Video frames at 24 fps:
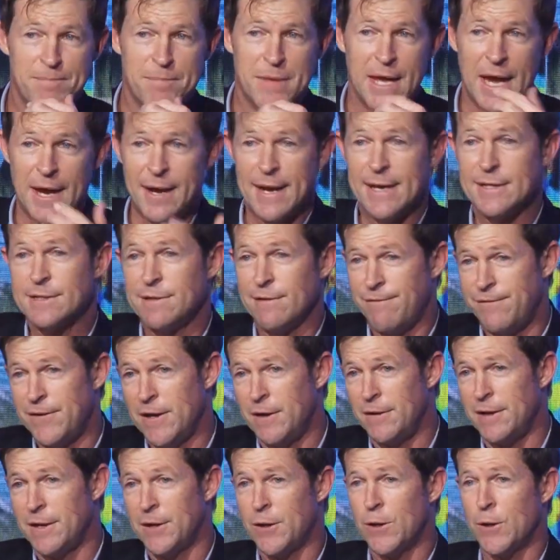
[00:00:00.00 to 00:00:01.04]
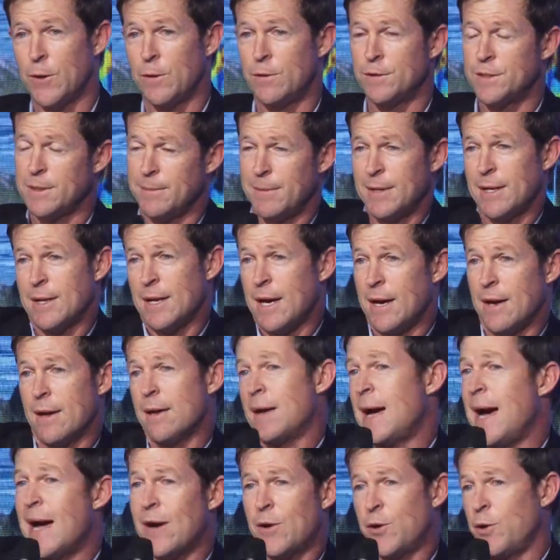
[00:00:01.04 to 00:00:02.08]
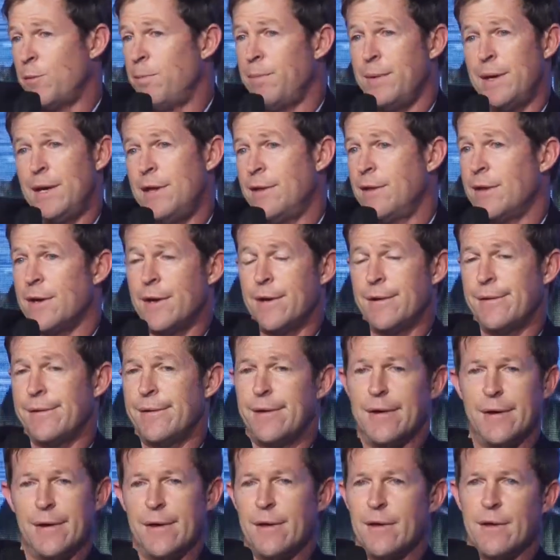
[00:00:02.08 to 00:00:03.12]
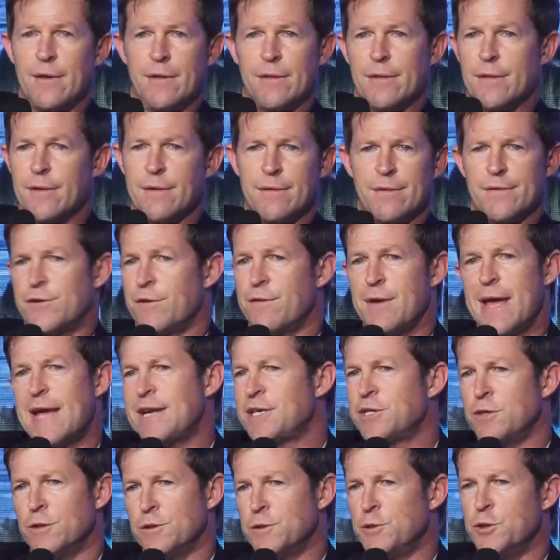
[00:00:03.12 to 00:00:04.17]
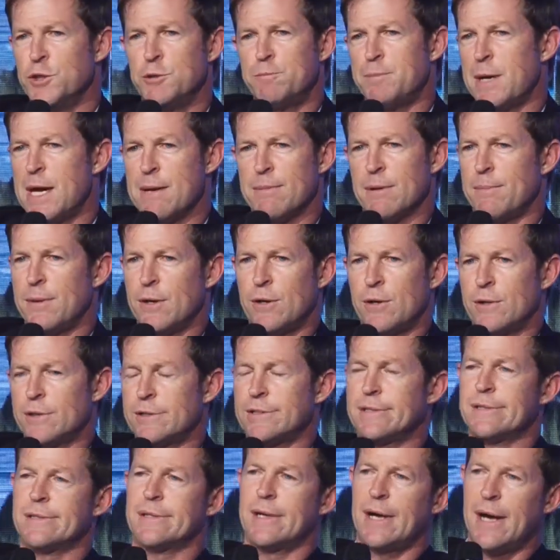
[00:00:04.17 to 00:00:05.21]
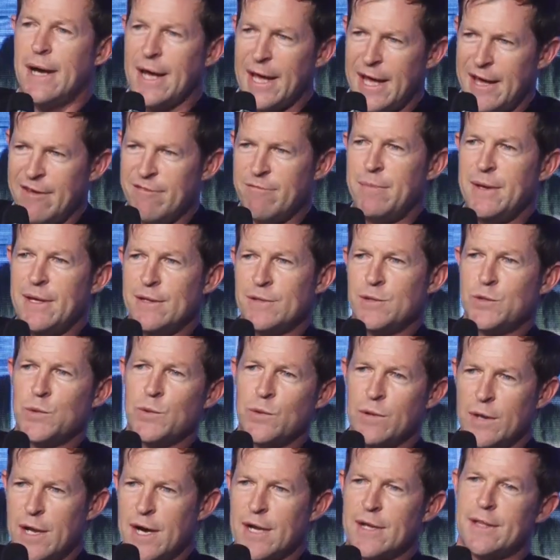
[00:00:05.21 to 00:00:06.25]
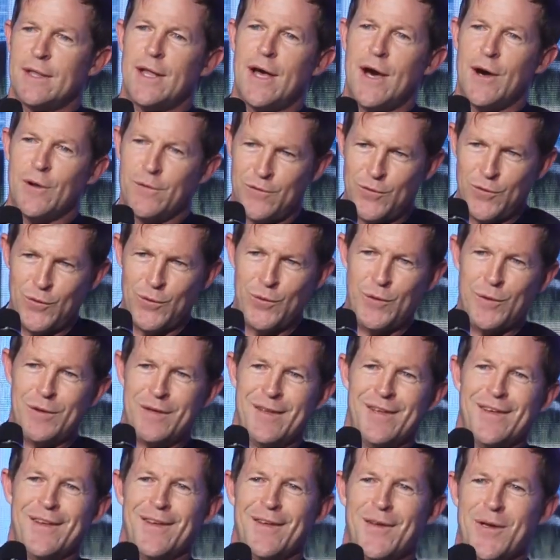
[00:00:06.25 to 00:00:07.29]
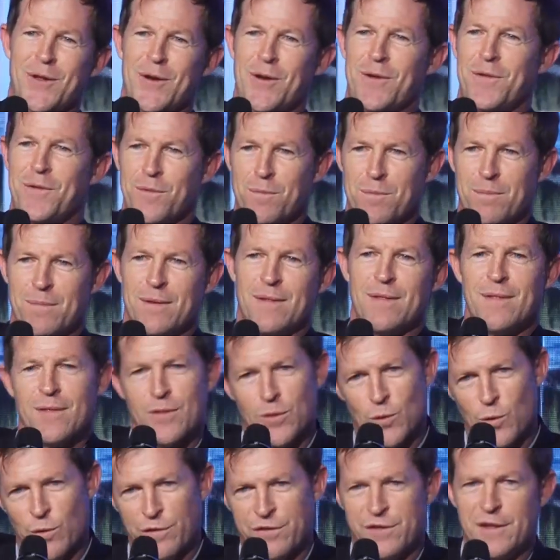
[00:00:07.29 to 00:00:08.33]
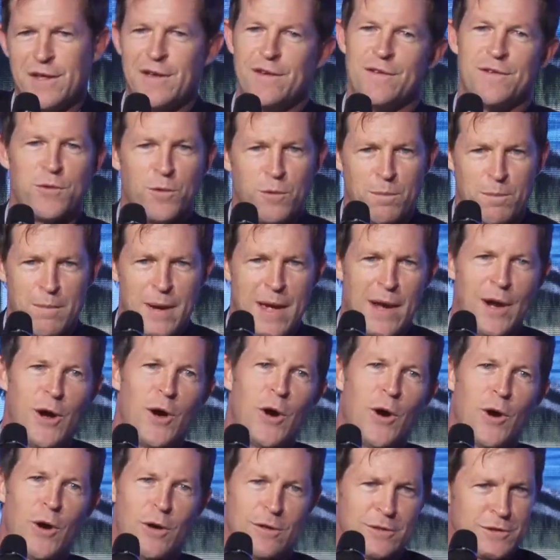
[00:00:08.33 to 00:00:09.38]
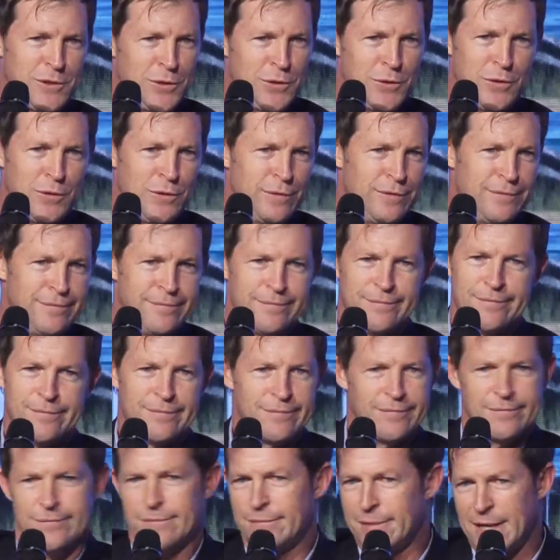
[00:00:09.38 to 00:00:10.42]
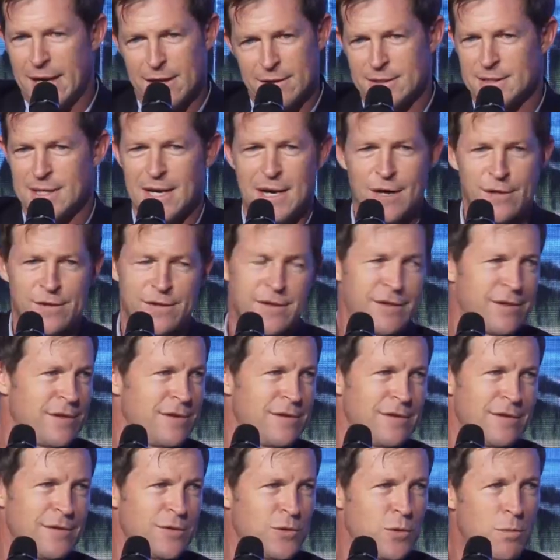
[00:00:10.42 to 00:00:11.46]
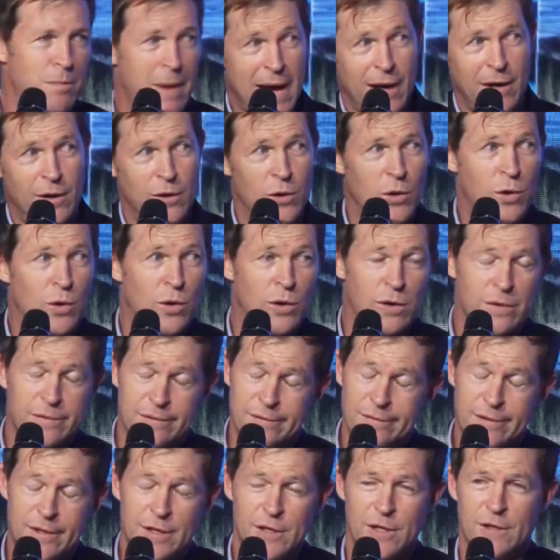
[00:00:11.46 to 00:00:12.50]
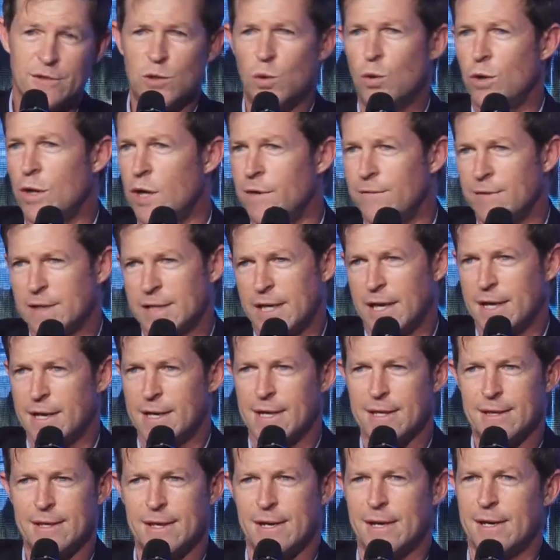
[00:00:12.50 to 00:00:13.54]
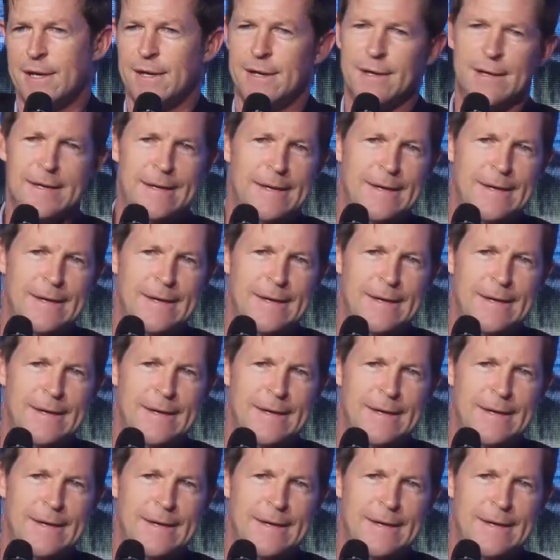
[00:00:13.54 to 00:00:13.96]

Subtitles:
And as a fielding coach, I mean, I could be the the sort of national newspaper, because I have been to Lucknow, to to northeast, to Bengal, to down south, to Mangalore, so all over Karnataka,